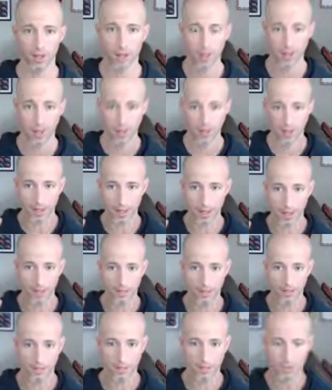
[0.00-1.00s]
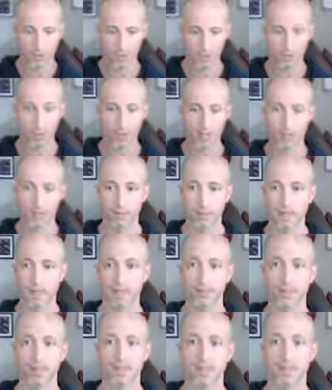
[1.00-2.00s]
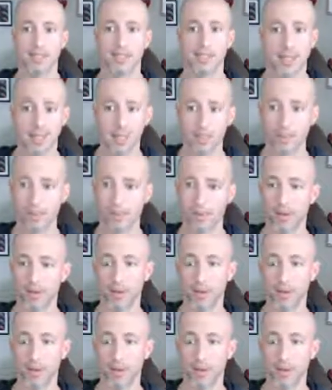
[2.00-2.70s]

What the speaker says: the stress management, sleep,